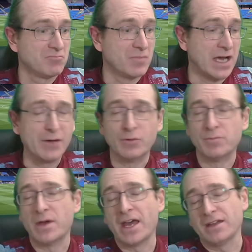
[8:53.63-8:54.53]
I would
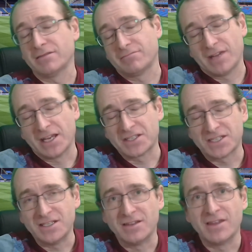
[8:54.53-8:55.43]
bet,
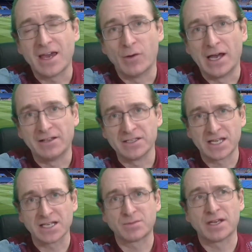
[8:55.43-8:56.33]
exceeded their wildest
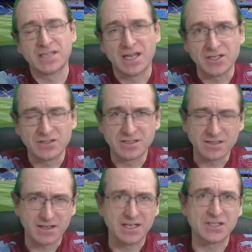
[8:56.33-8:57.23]
expectations. I
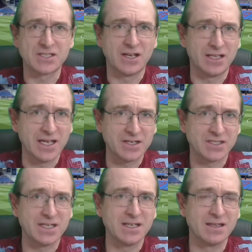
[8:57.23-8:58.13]
think it certainly
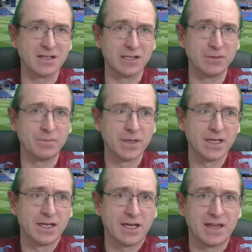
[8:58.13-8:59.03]
exceeded the club
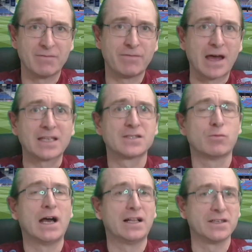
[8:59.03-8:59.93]
and the fans'
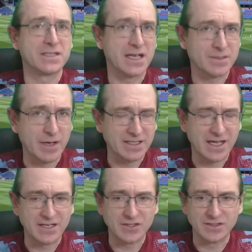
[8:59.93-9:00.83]
wildest
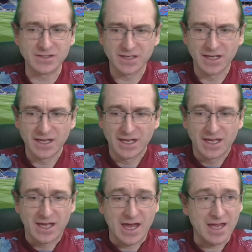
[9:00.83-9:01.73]
expectations.
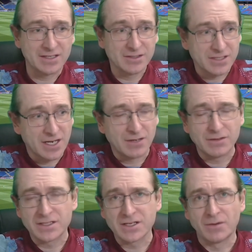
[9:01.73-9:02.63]
And, you know,
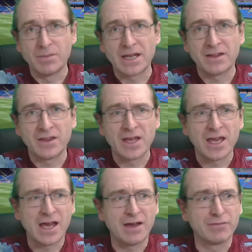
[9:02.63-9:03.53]
it's gone better than they
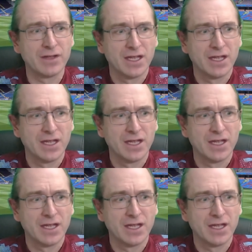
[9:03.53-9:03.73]
have.